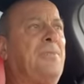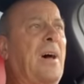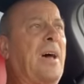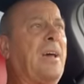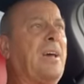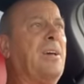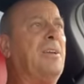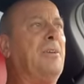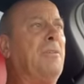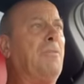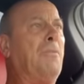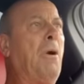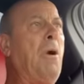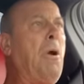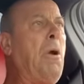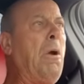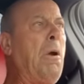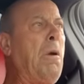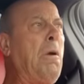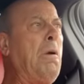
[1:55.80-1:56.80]
fucking
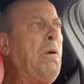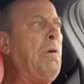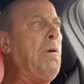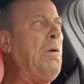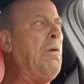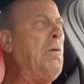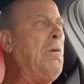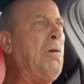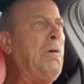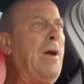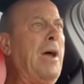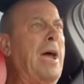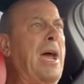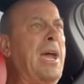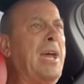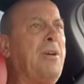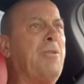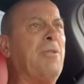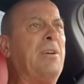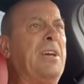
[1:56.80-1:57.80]
roar,
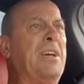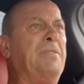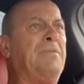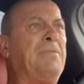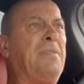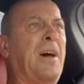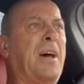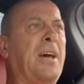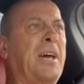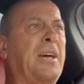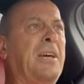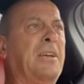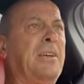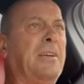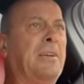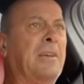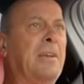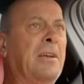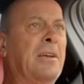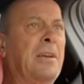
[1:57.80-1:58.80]
angry
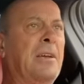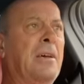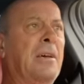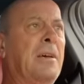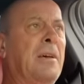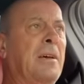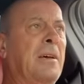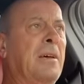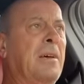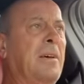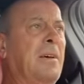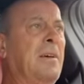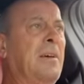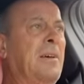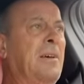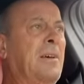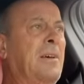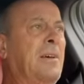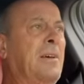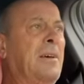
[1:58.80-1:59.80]
fucking.
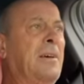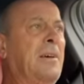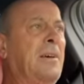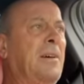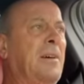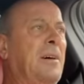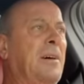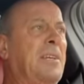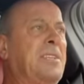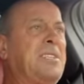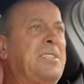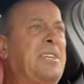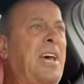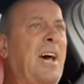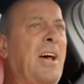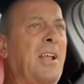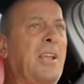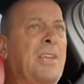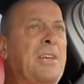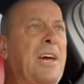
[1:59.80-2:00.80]
Yeah, it's, it's
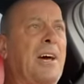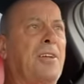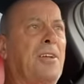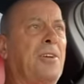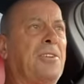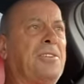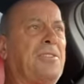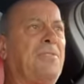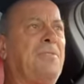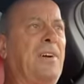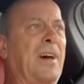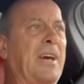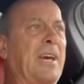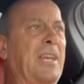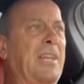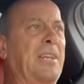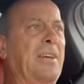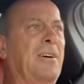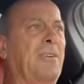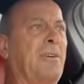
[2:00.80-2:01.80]
telling you not to
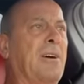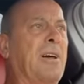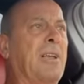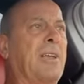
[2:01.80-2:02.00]
fucking do it.